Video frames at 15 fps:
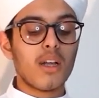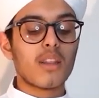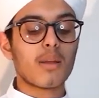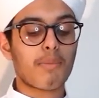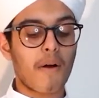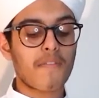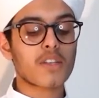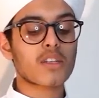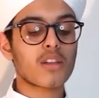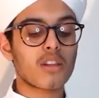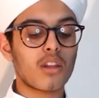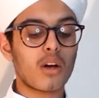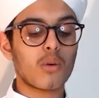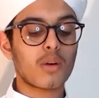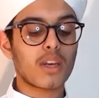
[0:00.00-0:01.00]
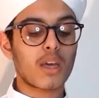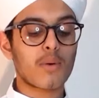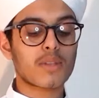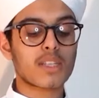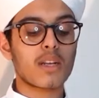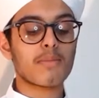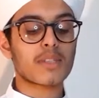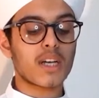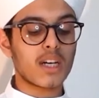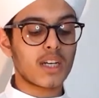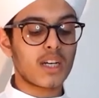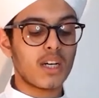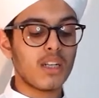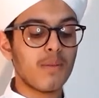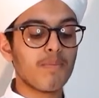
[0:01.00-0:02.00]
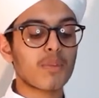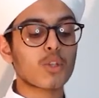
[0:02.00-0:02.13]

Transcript: the Prophet Prophet's uncle,